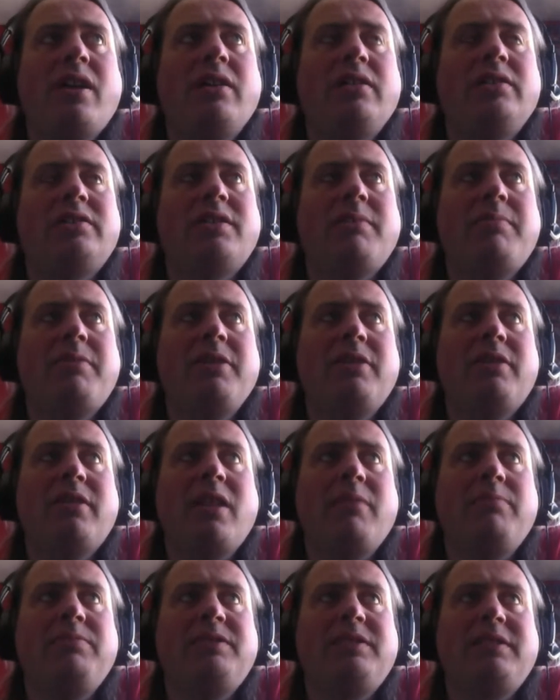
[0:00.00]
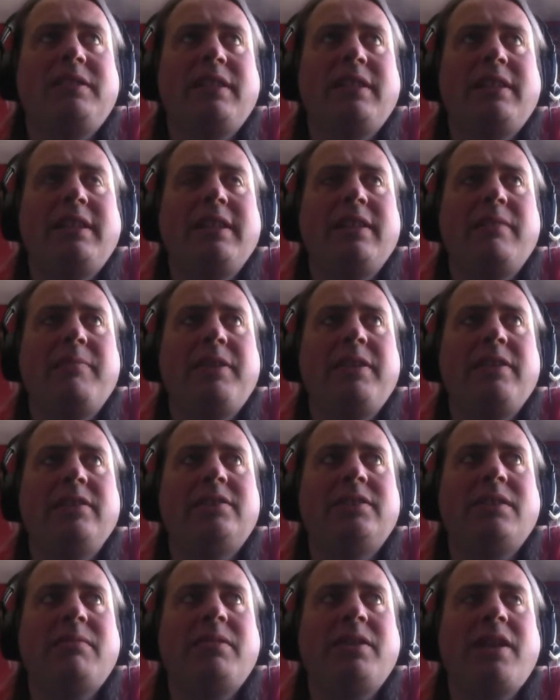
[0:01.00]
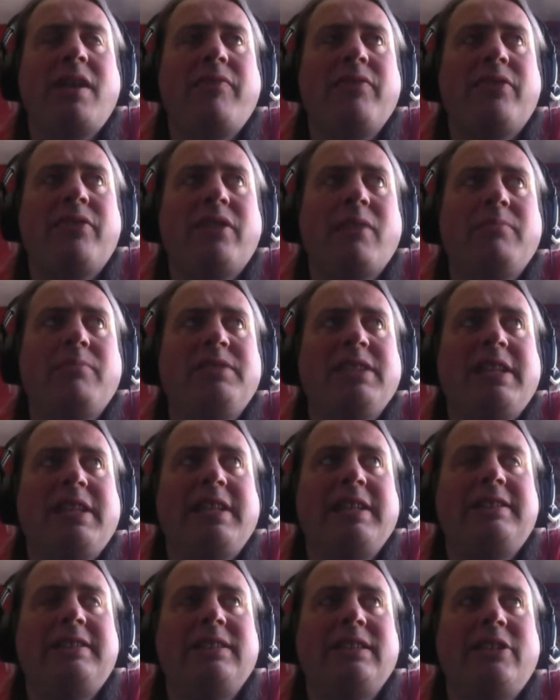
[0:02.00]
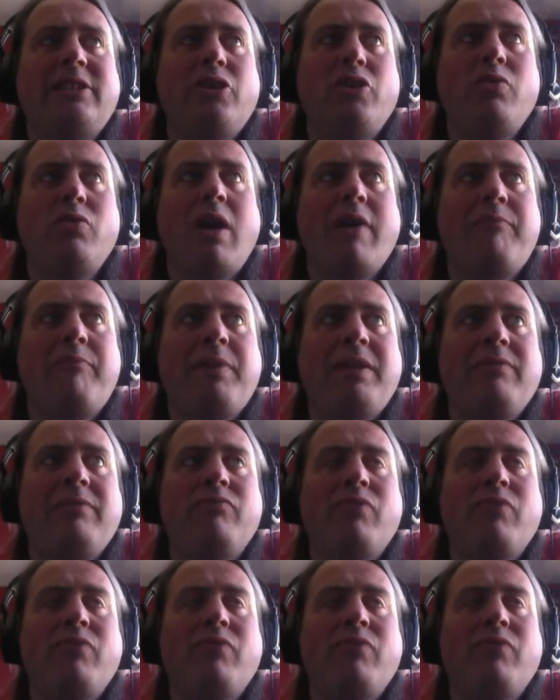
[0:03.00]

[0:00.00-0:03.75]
some of the clubs in it, I mean, some of the other clubs in Italy who have been